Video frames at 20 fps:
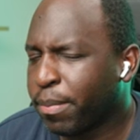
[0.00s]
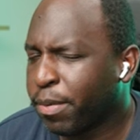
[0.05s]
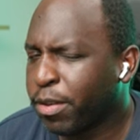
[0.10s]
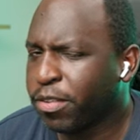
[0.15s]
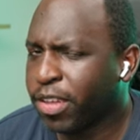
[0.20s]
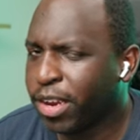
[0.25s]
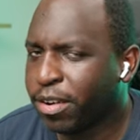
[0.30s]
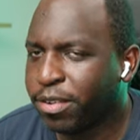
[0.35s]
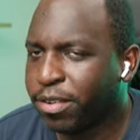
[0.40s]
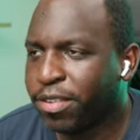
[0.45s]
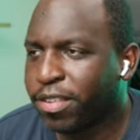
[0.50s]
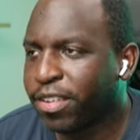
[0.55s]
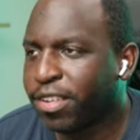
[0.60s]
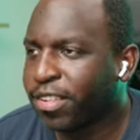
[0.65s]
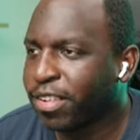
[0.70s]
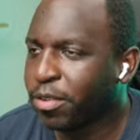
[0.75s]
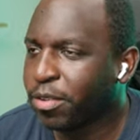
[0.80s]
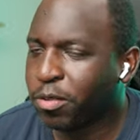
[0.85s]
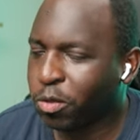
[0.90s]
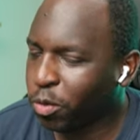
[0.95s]
Tableau's
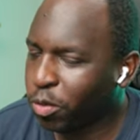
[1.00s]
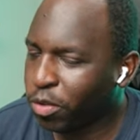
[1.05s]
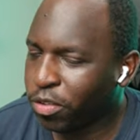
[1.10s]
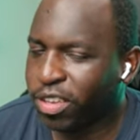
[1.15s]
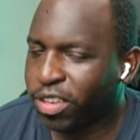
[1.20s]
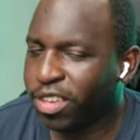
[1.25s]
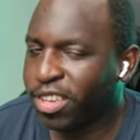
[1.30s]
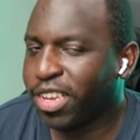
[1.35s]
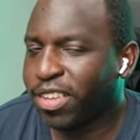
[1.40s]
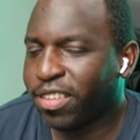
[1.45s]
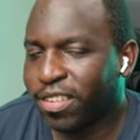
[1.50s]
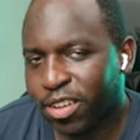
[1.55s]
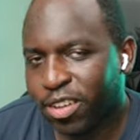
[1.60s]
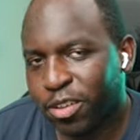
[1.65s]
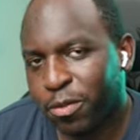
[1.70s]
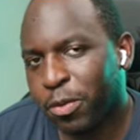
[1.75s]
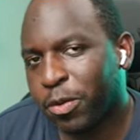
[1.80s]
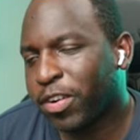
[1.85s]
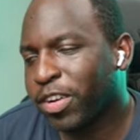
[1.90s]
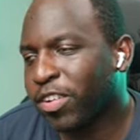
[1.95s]
heritage. It was always a data
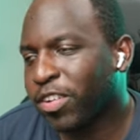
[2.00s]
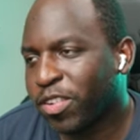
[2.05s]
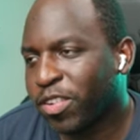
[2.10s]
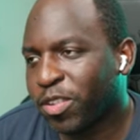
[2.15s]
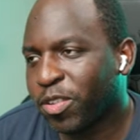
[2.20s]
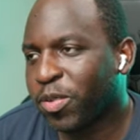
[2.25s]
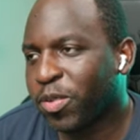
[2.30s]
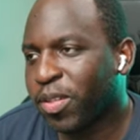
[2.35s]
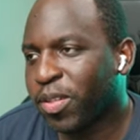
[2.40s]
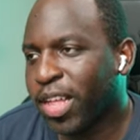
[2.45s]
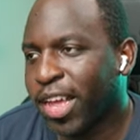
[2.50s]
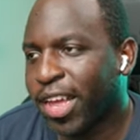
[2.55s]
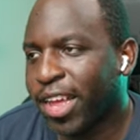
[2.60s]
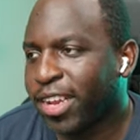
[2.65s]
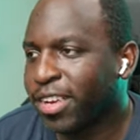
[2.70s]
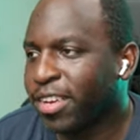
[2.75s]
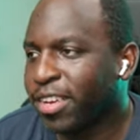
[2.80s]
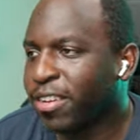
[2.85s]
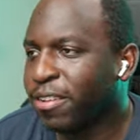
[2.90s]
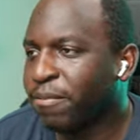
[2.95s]
exploration tool,
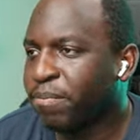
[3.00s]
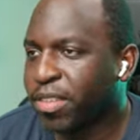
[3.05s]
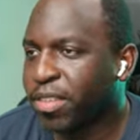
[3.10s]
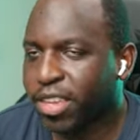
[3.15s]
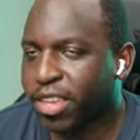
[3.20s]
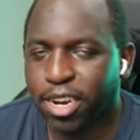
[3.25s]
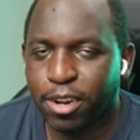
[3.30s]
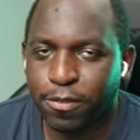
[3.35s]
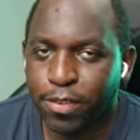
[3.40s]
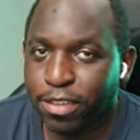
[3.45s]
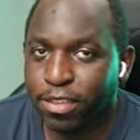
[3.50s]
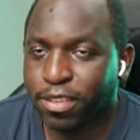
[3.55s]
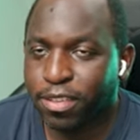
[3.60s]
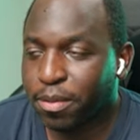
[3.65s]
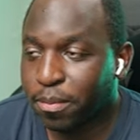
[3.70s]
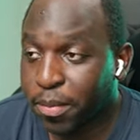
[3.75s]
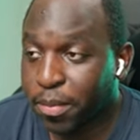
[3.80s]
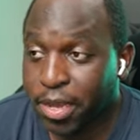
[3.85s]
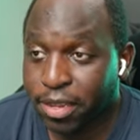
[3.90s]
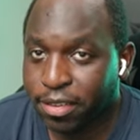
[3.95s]
and it's kind of easy
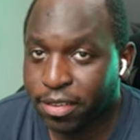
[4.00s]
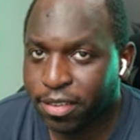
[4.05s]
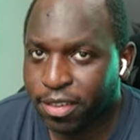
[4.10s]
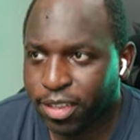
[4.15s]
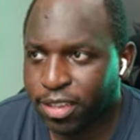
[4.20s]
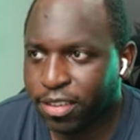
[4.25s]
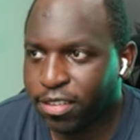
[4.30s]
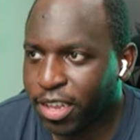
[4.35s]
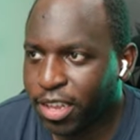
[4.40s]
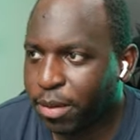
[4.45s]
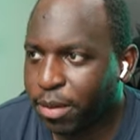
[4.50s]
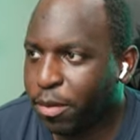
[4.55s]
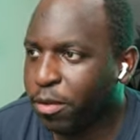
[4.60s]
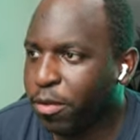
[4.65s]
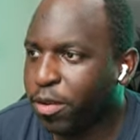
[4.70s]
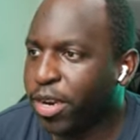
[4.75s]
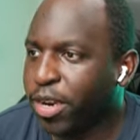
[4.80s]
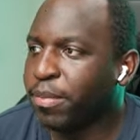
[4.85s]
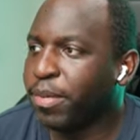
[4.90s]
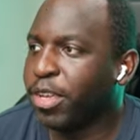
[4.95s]
to miss in this demo,
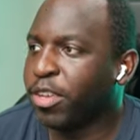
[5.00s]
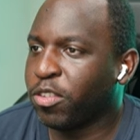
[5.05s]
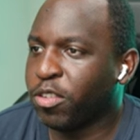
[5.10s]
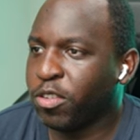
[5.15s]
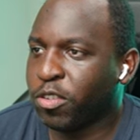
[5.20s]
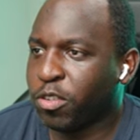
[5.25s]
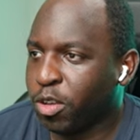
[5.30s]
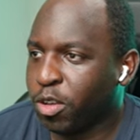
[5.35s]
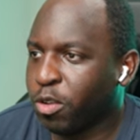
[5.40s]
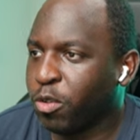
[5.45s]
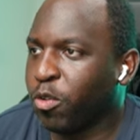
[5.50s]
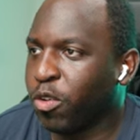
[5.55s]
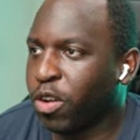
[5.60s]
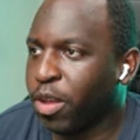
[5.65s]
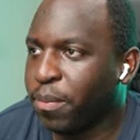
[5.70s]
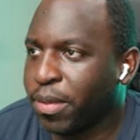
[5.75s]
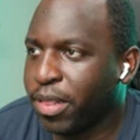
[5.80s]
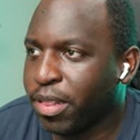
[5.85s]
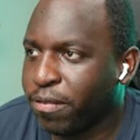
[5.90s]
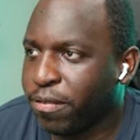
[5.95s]
right? Because you're so
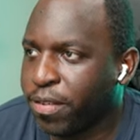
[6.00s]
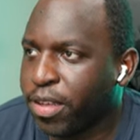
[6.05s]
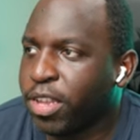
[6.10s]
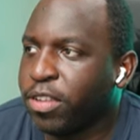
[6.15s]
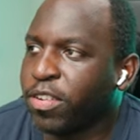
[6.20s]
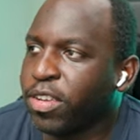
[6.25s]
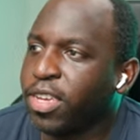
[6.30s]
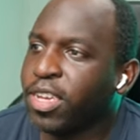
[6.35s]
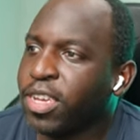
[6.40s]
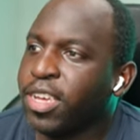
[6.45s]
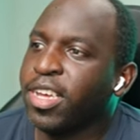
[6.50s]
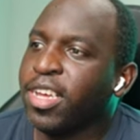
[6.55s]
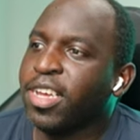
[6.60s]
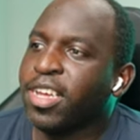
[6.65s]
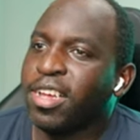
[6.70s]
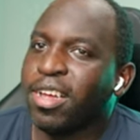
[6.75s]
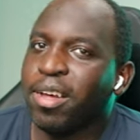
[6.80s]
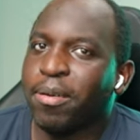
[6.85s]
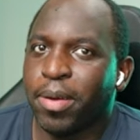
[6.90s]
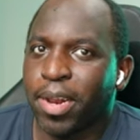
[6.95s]
caught up in the feature.
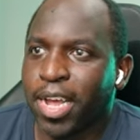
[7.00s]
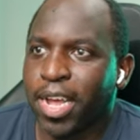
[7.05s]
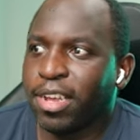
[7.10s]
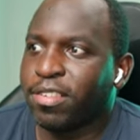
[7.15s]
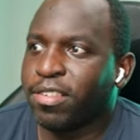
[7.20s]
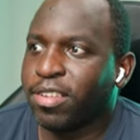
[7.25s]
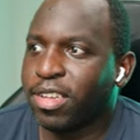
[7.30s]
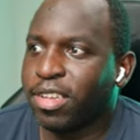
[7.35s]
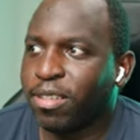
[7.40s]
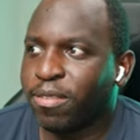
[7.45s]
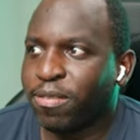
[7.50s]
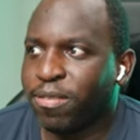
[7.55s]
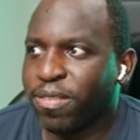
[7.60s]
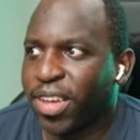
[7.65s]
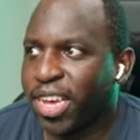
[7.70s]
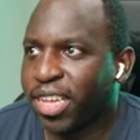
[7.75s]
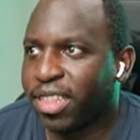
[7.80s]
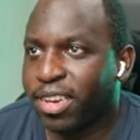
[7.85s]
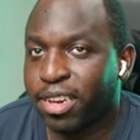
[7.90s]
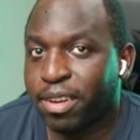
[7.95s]
But actually, the
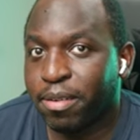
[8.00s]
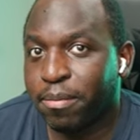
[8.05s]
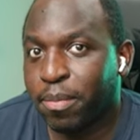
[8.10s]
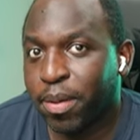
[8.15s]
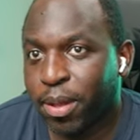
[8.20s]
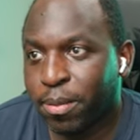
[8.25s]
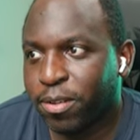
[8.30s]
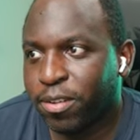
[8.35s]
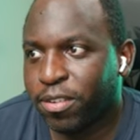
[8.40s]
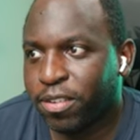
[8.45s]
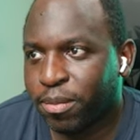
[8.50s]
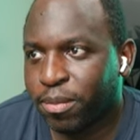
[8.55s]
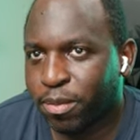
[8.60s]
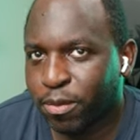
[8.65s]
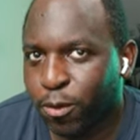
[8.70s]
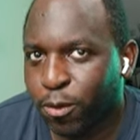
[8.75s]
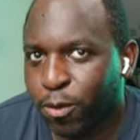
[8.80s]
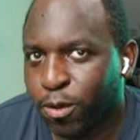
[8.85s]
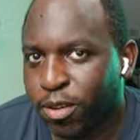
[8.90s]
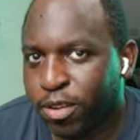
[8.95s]
fact they didn't publish it
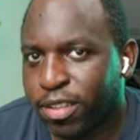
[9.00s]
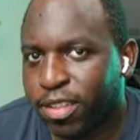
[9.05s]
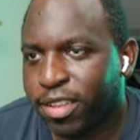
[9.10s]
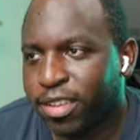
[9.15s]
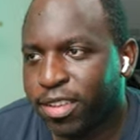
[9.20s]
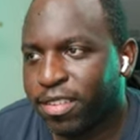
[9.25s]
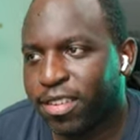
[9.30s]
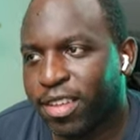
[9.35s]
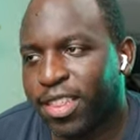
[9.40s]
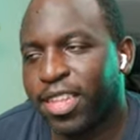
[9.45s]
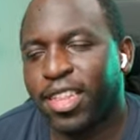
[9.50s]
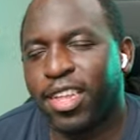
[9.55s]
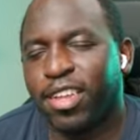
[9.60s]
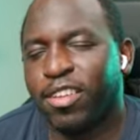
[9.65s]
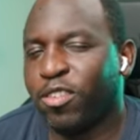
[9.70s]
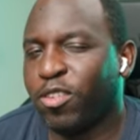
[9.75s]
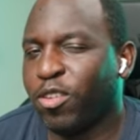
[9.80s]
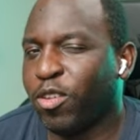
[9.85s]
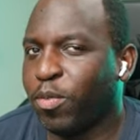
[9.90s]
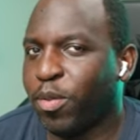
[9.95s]
before doing this, I think
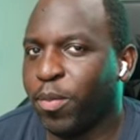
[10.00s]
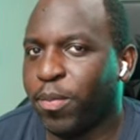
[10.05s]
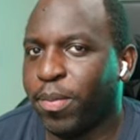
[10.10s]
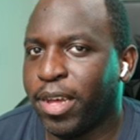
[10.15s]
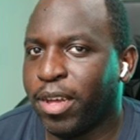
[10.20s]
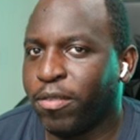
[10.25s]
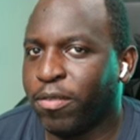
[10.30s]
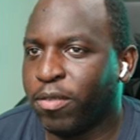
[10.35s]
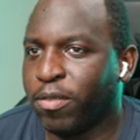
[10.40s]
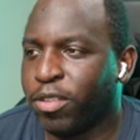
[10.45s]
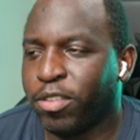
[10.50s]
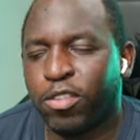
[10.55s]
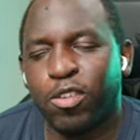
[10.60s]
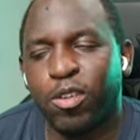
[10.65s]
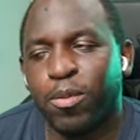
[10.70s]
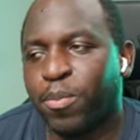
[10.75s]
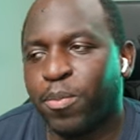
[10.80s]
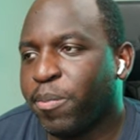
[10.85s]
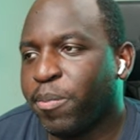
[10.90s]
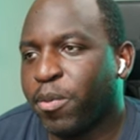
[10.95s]
that's super powerful. It's
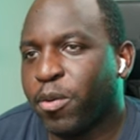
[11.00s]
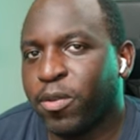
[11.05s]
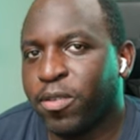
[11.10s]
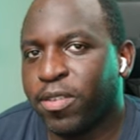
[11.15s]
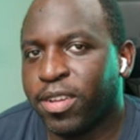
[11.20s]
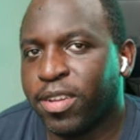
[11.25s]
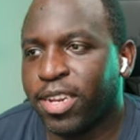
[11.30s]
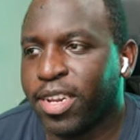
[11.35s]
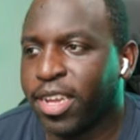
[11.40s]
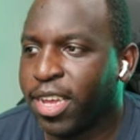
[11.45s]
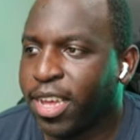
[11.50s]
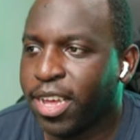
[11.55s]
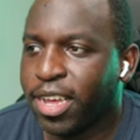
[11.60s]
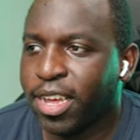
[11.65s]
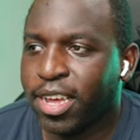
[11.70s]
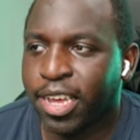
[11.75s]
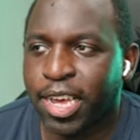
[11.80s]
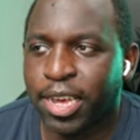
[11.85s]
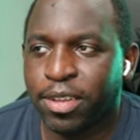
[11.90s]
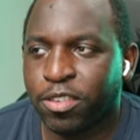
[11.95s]
super important.
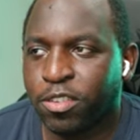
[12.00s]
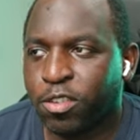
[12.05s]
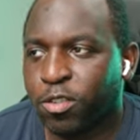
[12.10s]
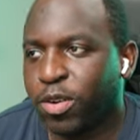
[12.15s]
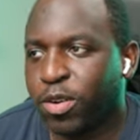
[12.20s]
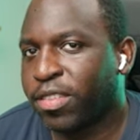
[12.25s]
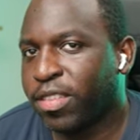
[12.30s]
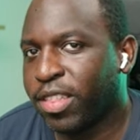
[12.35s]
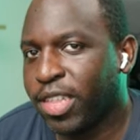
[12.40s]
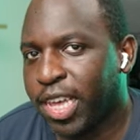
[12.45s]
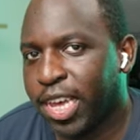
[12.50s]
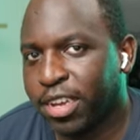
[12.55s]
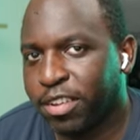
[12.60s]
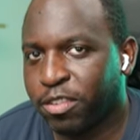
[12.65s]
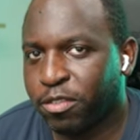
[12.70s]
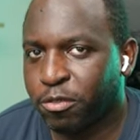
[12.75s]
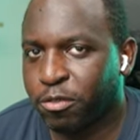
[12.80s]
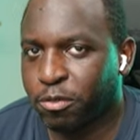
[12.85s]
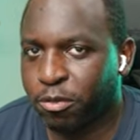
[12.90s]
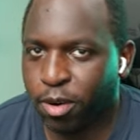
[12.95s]
Going straight to the
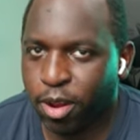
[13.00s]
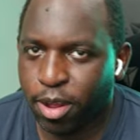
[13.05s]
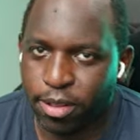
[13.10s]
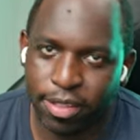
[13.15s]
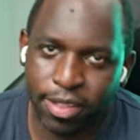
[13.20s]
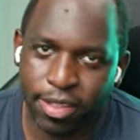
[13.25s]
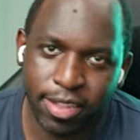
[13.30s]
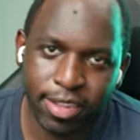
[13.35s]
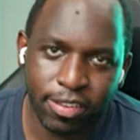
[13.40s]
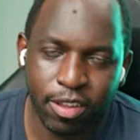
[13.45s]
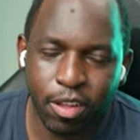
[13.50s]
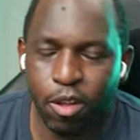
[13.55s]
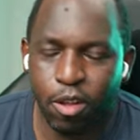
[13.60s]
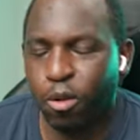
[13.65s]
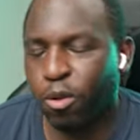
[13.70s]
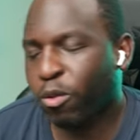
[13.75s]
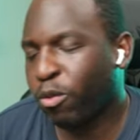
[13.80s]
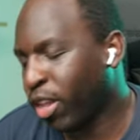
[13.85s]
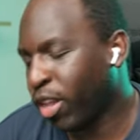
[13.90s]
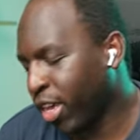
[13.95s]
action rather than this
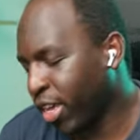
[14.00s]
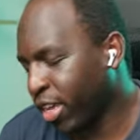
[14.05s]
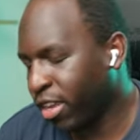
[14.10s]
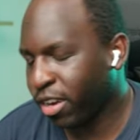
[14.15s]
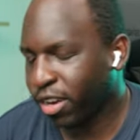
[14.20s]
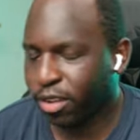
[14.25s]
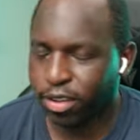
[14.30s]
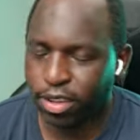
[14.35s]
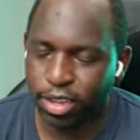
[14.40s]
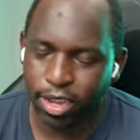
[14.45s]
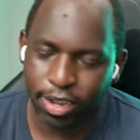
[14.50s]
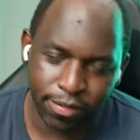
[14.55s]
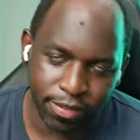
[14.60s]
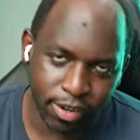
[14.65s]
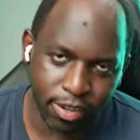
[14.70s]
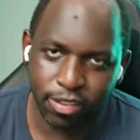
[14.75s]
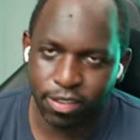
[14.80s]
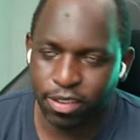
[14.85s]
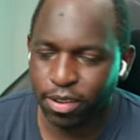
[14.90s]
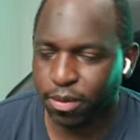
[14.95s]
whole, like,
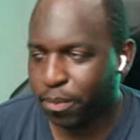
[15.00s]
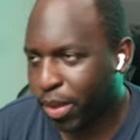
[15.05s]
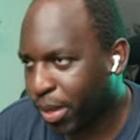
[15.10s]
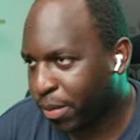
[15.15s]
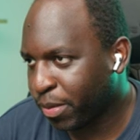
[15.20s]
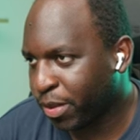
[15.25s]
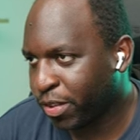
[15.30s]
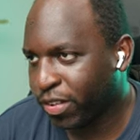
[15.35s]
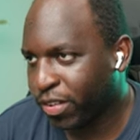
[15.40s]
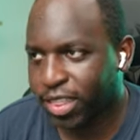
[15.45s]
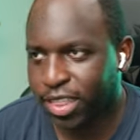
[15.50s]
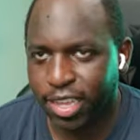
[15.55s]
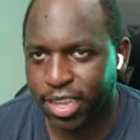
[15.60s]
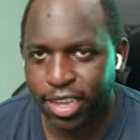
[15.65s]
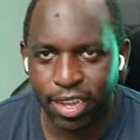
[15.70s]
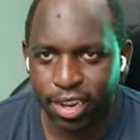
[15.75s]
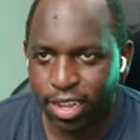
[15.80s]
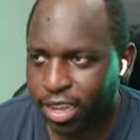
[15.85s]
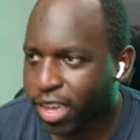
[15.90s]
governance and publishing thing.